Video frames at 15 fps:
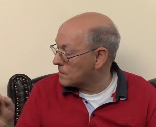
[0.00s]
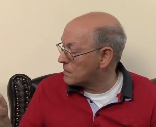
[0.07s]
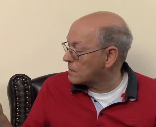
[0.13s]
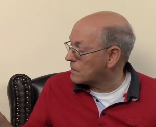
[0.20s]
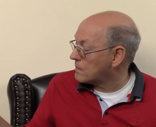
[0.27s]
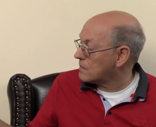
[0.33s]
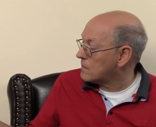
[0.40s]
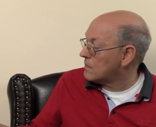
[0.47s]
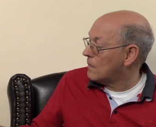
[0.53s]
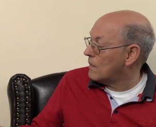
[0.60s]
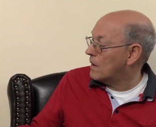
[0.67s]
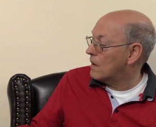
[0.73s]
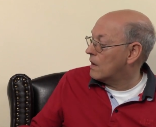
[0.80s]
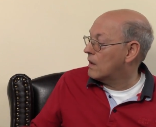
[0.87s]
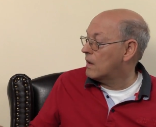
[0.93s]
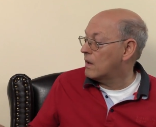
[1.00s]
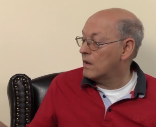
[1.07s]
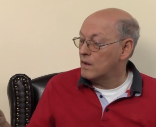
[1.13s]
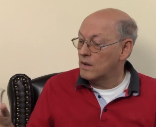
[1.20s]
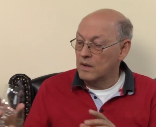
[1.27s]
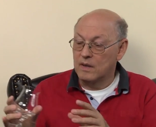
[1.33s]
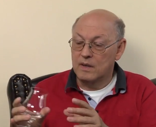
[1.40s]

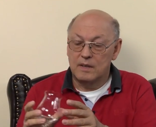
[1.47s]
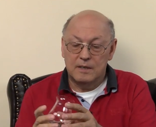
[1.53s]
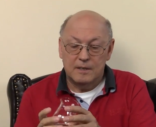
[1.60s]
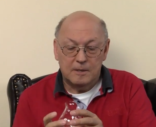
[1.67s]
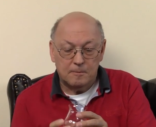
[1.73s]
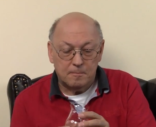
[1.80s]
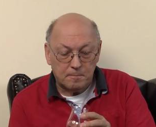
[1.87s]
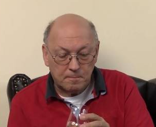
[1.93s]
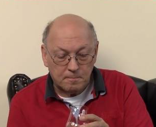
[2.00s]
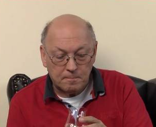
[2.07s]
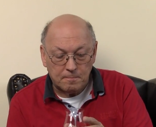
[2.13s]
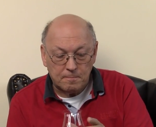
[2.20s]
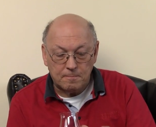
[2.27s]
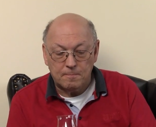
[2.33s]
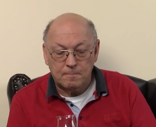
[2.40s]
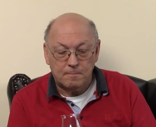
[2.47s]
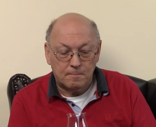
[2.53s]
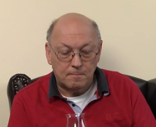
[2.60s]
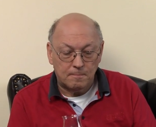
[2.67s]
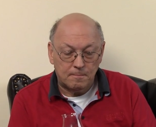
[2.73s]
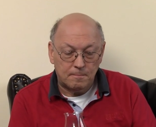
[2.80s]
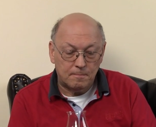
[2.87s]

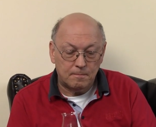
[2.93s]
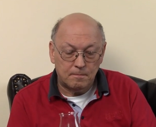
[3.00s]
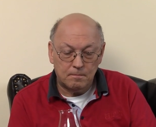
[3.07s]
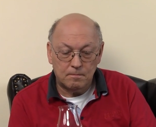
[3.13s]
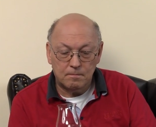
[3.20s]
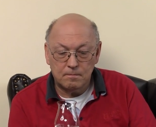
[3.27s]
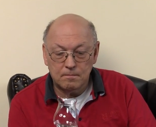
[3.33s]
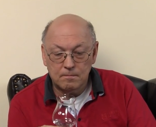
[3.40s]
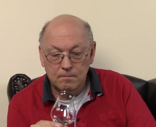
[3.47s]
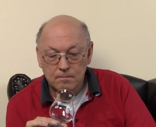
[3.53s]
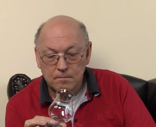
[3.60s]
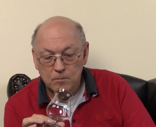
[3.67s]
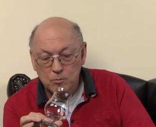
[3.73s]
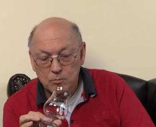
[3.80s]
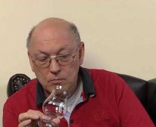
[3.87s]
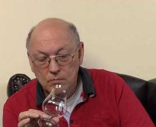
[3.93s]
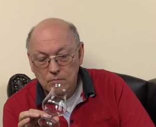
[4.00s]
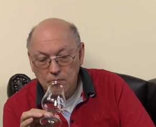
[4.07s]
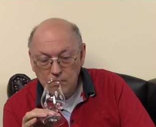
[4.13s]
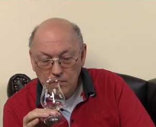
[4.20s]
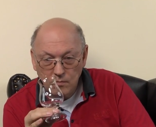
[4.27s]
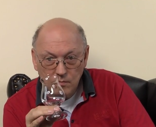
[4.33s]

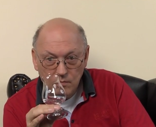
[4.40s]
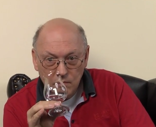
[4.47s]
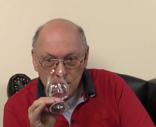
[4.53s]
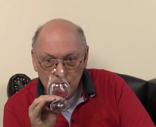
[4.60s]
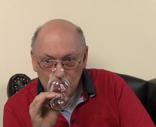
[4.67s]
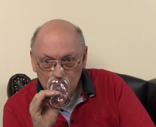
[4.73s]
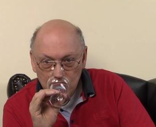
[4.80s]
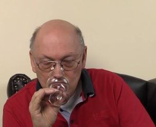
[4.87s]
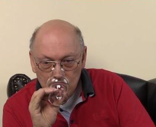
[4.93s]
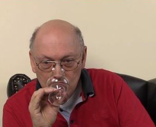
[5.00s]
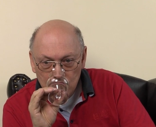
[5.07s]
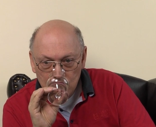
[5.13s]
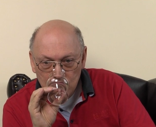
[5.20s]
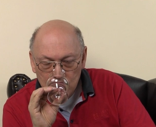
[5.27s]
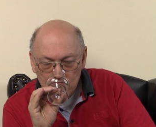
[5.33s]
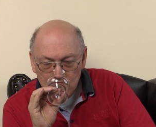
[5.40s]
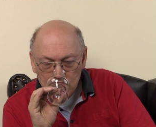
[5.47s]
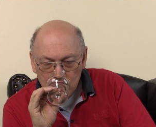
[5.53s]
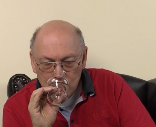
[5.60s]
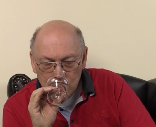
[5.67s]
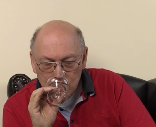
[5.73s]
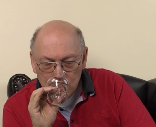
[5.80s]

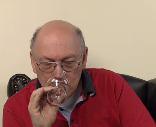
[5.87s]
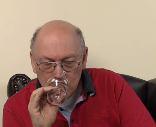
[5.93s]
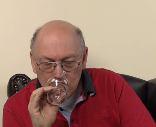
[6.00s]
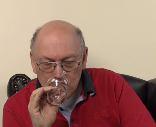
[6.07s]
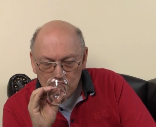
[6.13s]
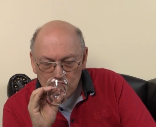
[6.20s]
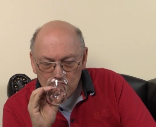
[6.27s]
(silence)